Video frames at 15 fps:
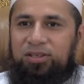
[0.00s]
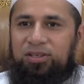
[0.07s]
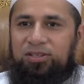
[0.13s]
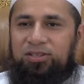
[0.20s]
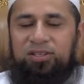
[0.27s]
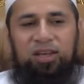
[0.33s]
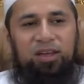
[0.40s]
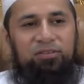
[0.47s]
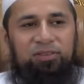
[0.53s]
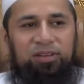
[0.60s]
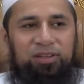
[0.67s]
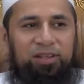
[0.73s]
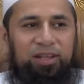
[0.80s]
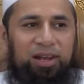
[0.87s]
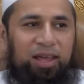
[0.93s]

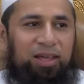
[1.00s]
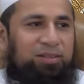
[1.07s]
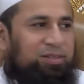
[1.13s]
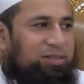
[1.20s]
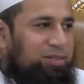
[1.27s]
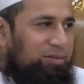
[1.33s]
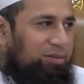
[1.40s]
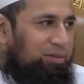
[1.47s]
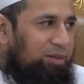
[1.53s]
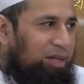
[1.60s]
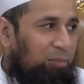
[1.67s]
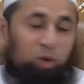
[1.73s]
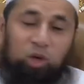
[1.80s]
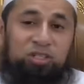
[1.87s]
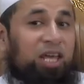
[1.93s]
surfing the net.
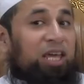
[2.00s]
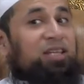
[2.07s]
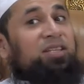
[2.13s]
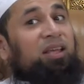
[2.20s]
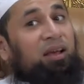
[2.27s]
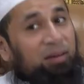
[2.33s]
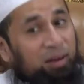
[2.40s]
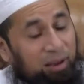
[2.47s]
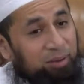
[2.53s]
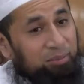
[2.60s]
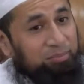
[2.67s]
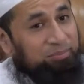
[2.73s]
I'm not saying it's haram.